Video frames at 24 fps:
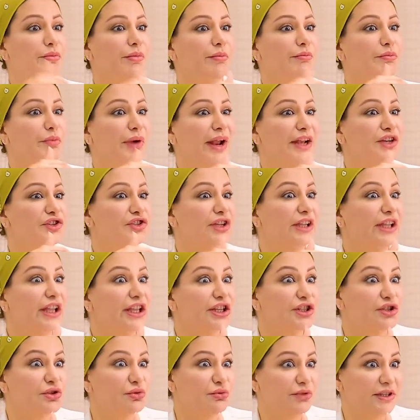branching
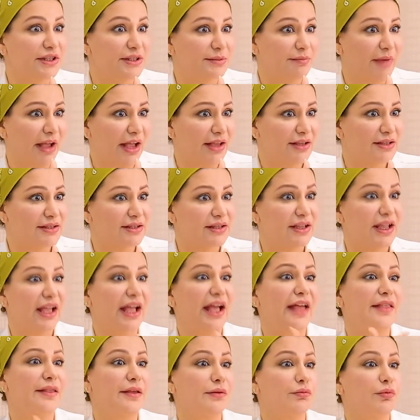into the SMAS.
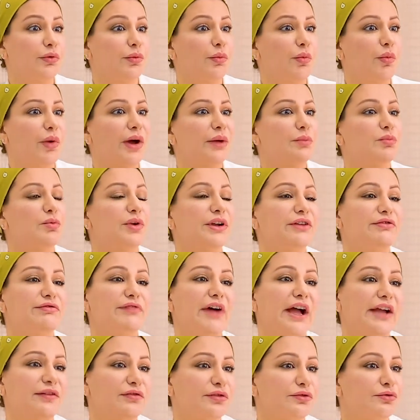And then with
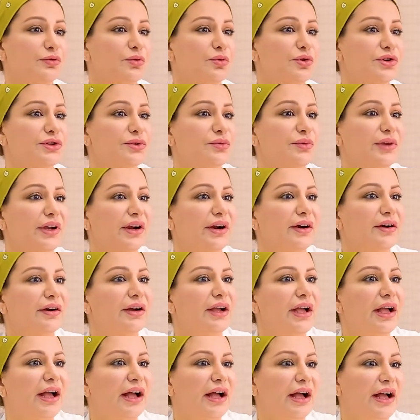1.5, of course, we are
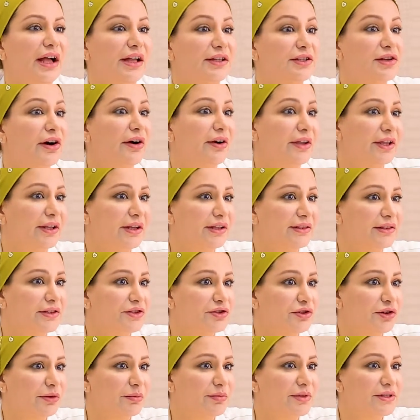targeting the
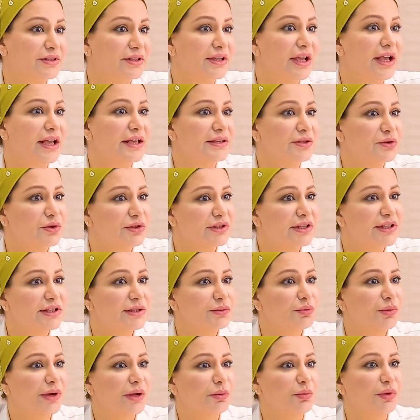dermis. So
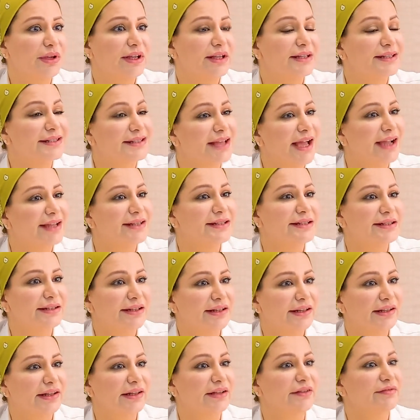this way we can tighten
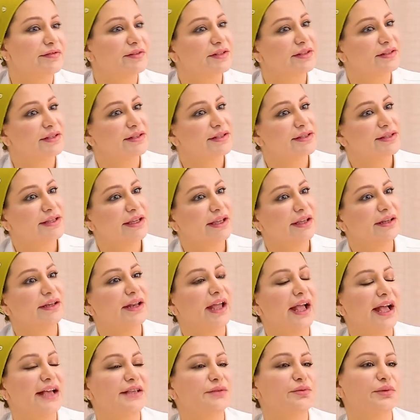and lift the skin
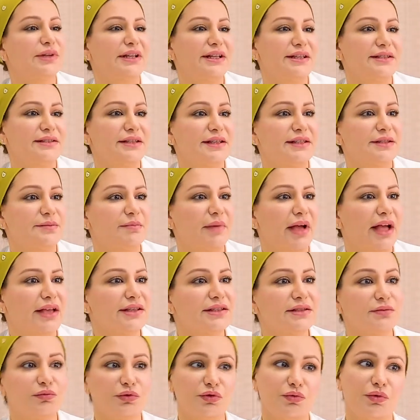as well as the
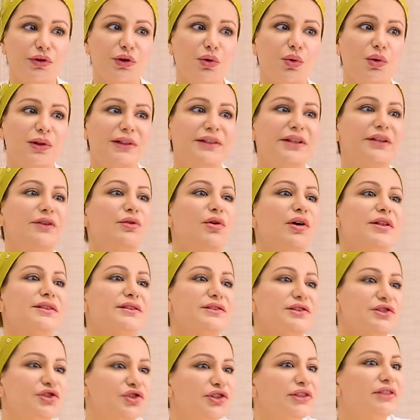SMAS, which we call the
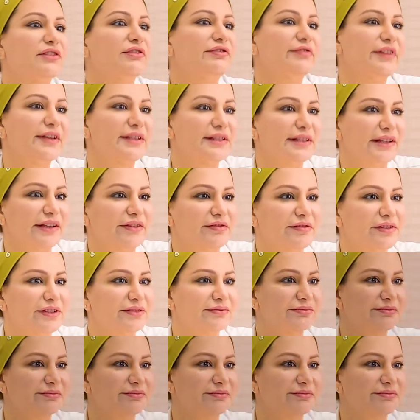non-surgical facelift.